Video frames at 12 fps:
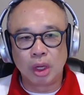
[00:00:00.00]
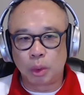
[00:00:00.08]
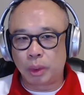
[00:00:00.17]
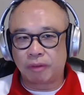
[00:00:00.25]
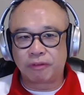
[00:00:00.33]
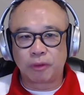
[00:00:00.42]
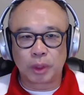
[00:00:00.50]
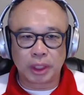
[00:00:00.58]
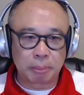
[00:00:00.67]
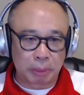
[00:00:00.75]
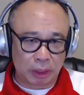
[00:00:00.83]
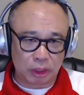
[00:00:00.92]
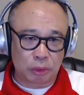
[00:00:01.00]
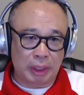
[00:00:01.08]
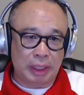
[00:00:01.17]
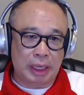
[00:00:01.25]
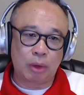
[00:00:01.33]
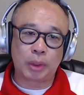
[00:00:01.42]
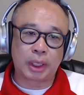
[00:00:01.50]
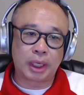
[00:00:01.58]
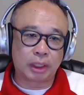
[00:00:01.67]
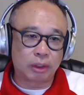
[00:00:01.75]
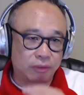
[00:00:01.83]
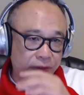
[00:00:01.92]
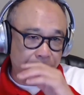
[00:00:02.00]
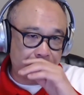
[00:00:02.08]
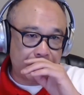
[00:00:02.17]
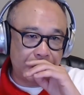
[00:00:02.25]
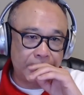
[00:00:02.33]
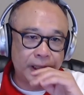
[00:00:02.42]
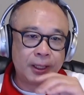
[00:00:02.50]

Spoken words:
We have 40 plus right now. We're getting to 50.